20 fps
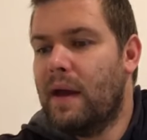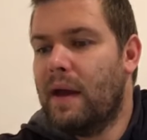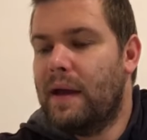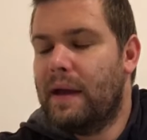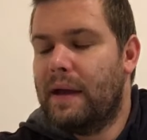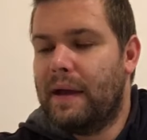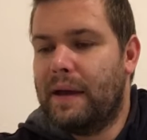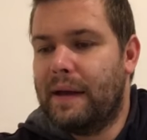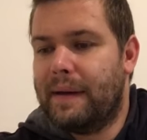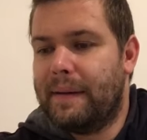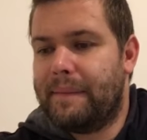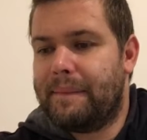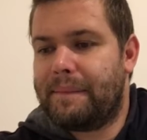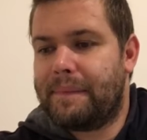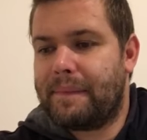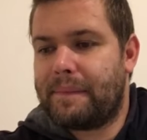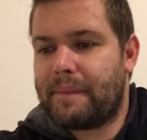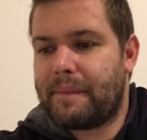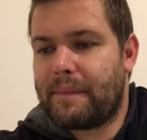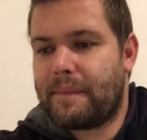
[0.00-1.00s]

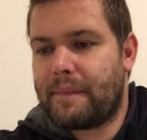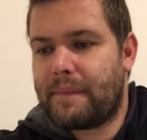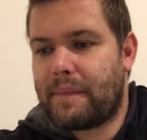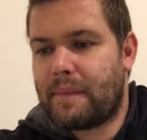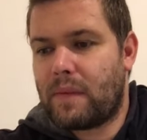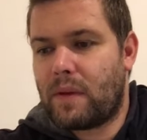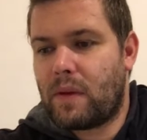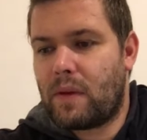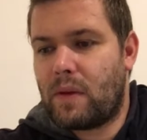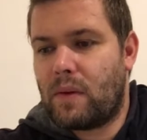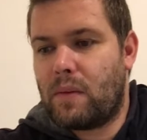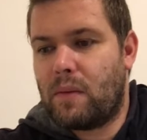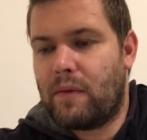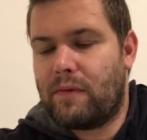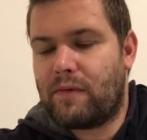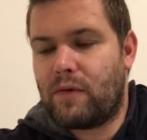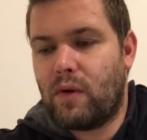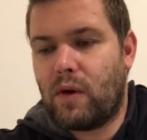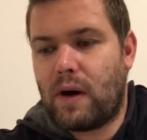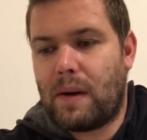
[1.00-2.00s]

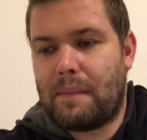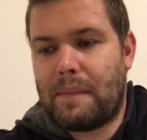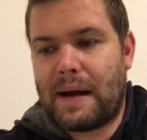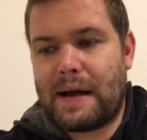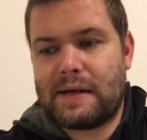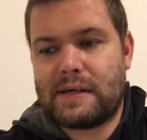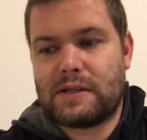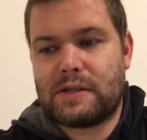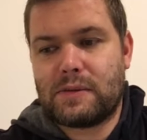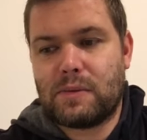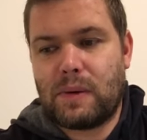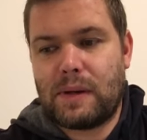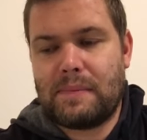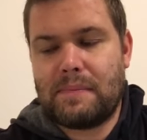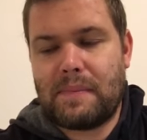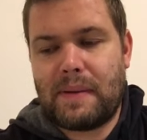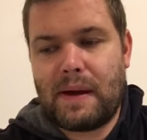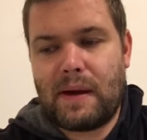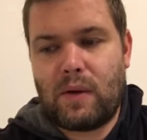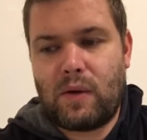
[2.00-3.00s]
We've got a max
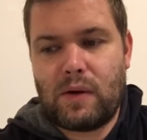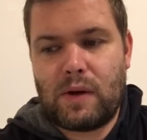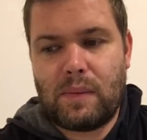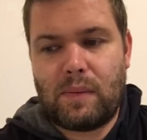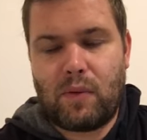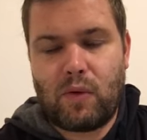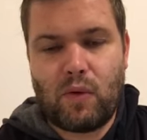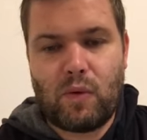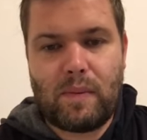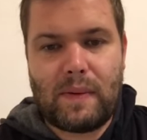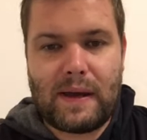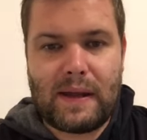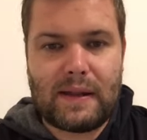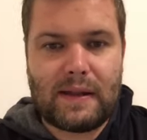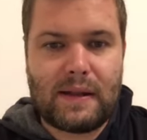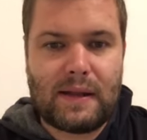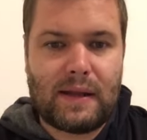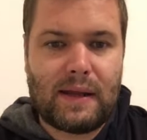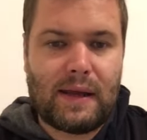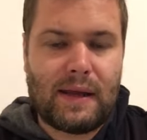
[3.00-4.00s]
win bet on the pro bet
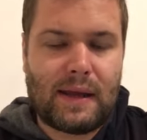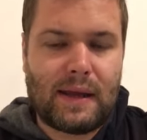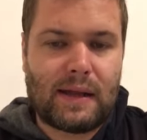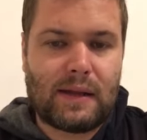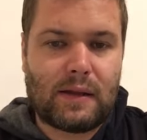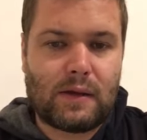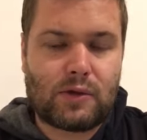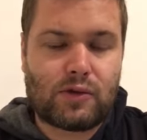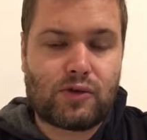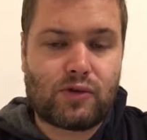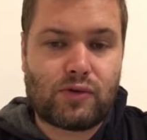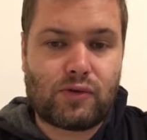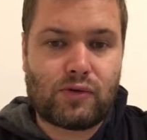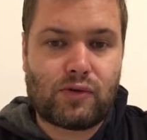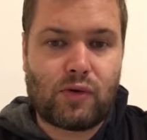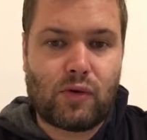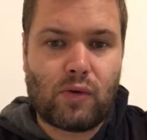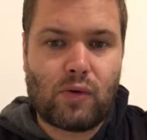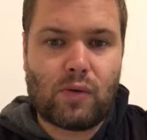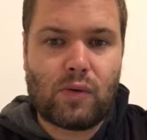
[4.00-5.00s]
today and a
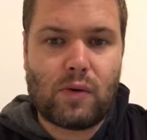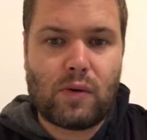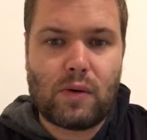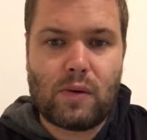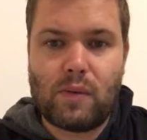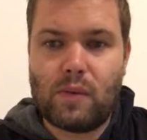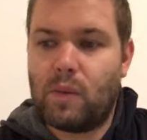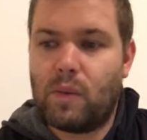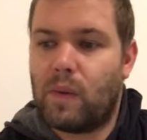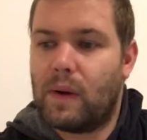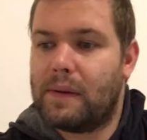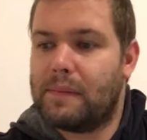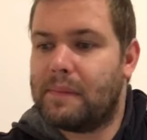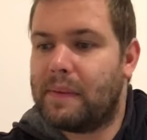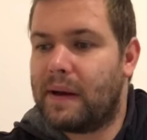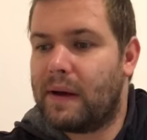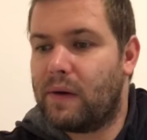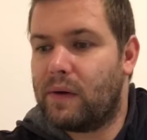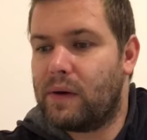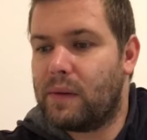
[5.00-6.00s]
strong win
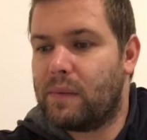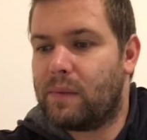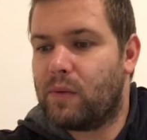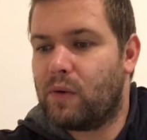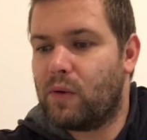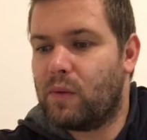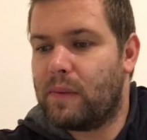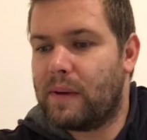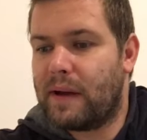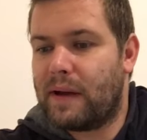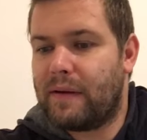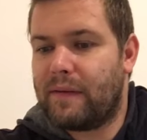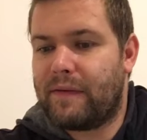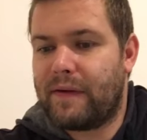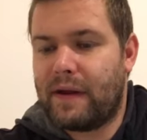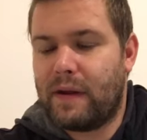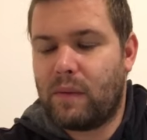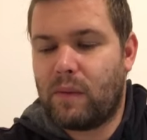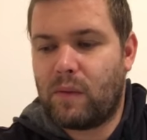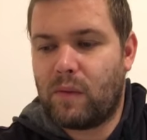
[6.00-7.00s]
bet on the pro bet. If
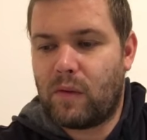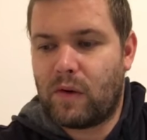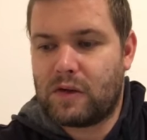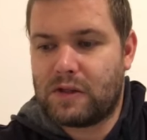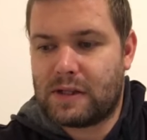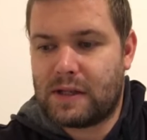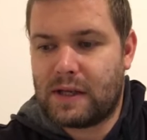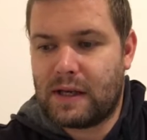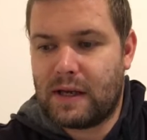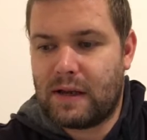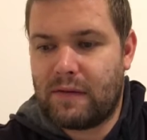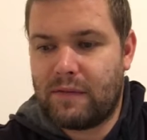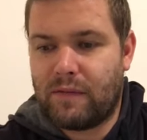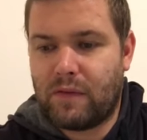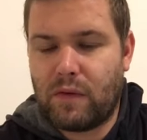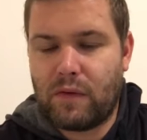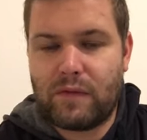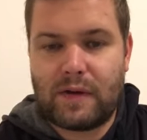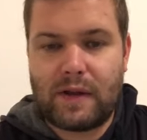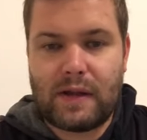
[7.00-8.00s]
anyone wants to get
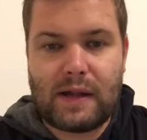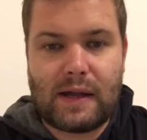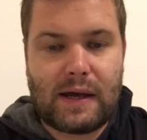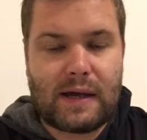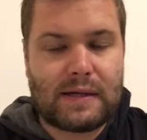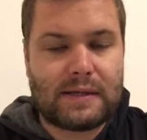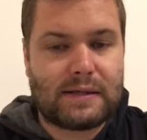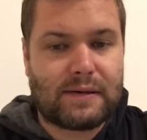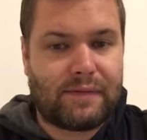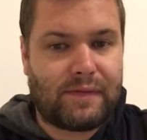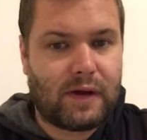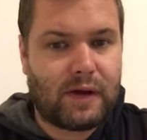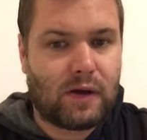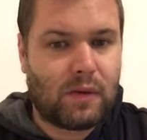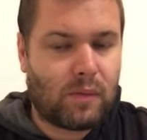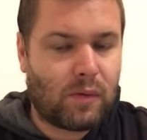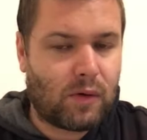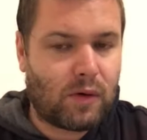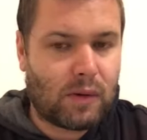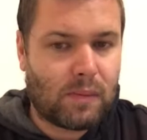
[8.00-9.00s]
involved in that, it's
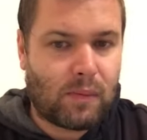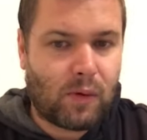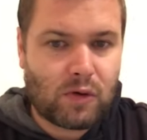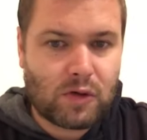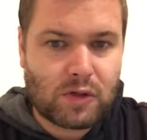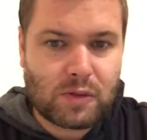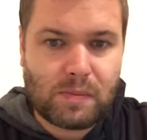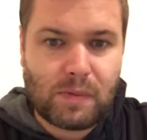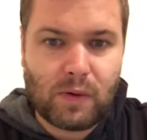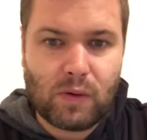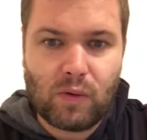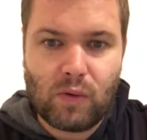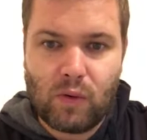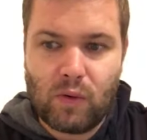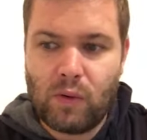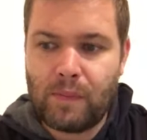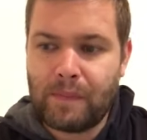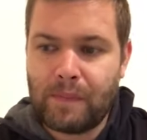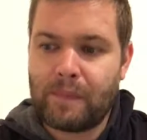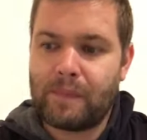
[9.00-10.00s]
available in the box below.